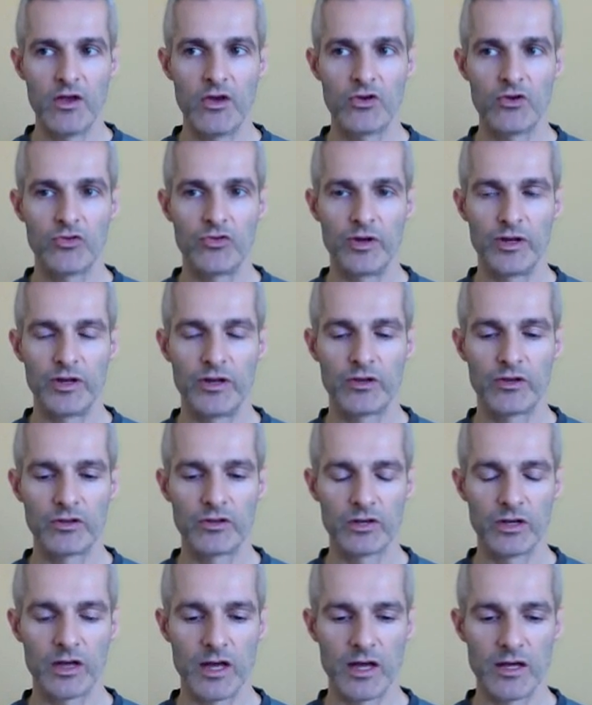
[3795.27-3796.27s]
critical
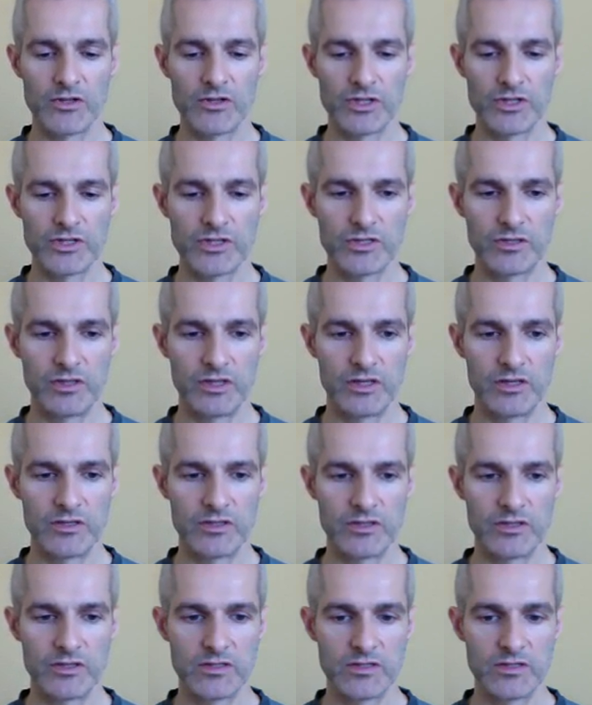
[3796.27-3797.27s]

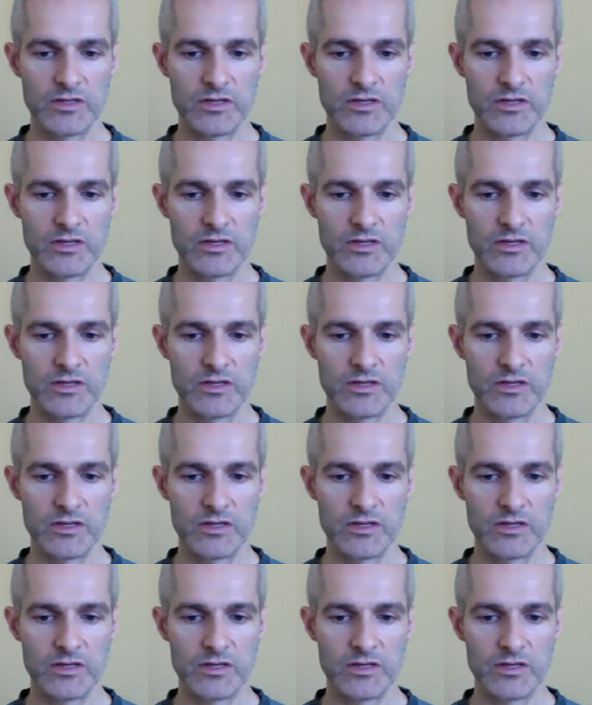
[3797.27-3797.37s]
consciousness